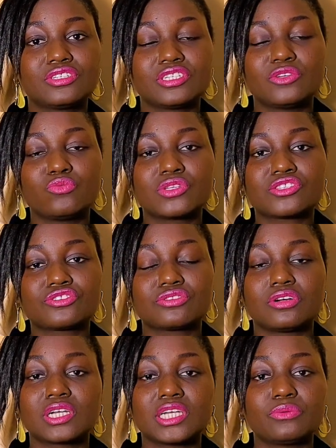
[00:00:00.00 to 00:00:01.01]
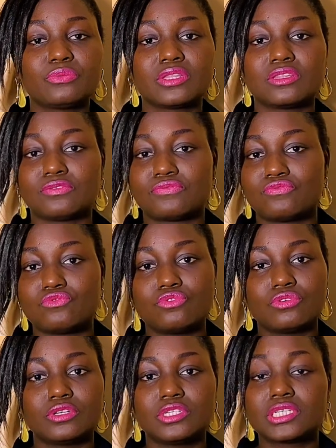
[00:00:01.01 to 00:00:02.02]
He was struggling with the
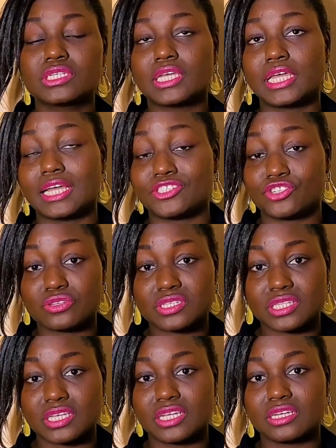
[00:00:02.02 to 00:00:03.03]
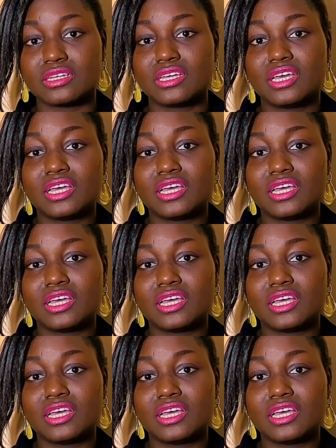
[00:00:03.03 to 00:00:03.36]
food, adjusting.